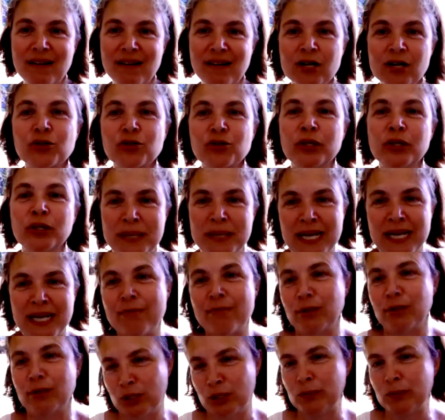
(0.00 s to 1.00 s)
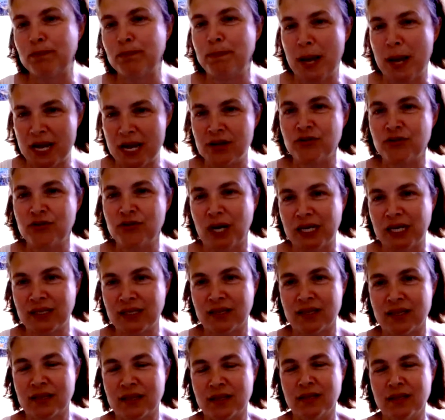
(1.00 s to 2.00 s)
have actually been able to
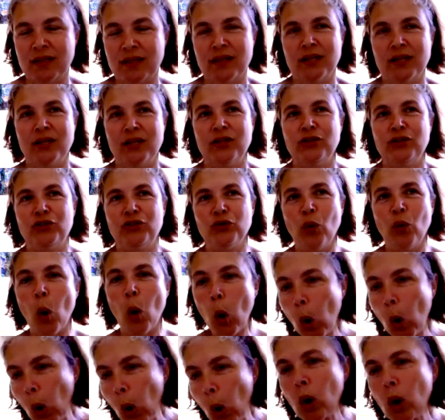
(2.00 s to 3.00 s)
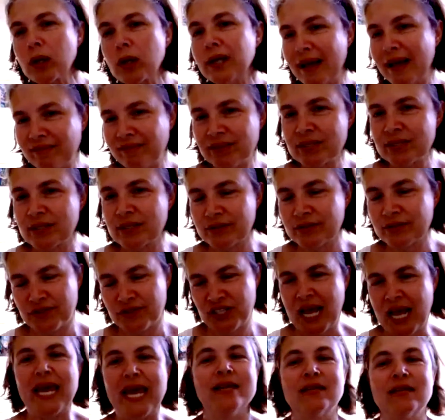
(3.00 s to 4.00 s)
penetrate to all levels of
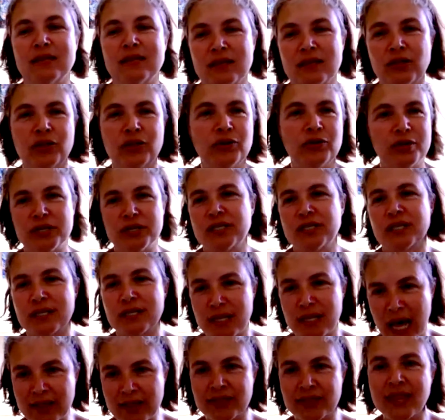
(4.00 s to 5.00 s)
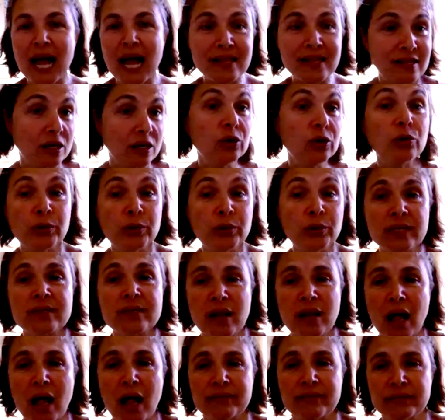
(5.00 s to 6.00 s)
state to this extent. That's a coup in
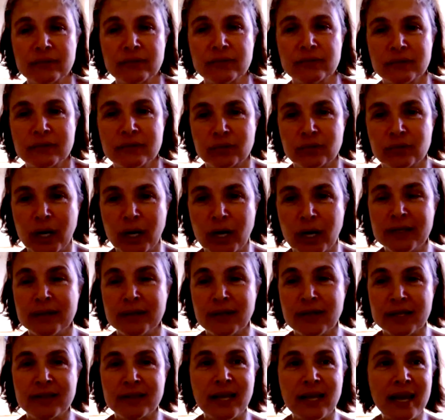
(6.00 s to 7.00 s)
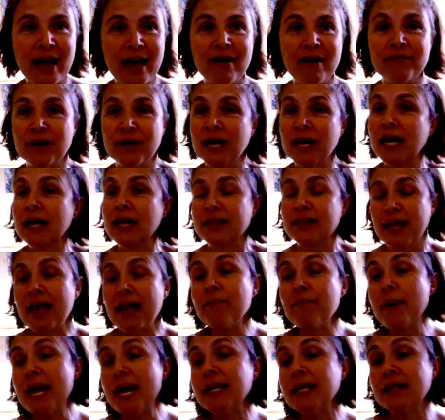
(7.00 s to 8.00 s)
itself, right? That
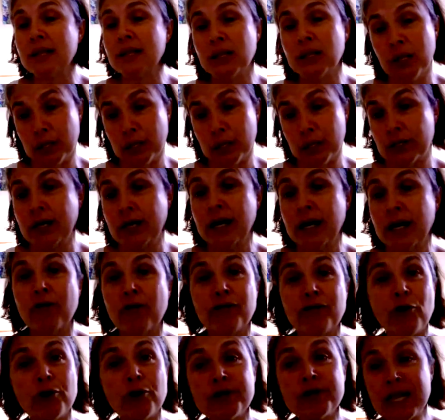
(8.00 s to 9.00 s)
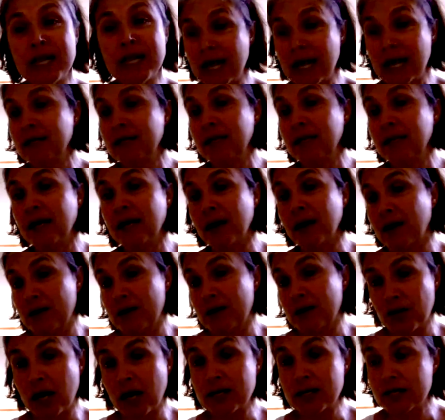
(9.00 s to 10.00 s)
they made, look, for 10
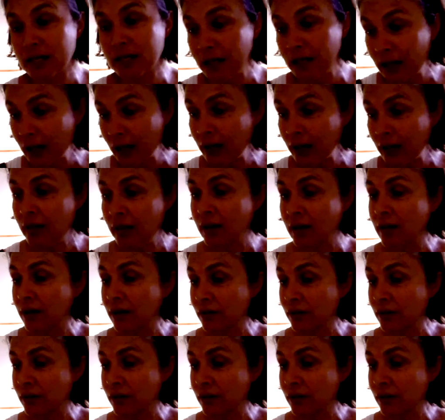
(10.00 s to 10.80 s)
years, until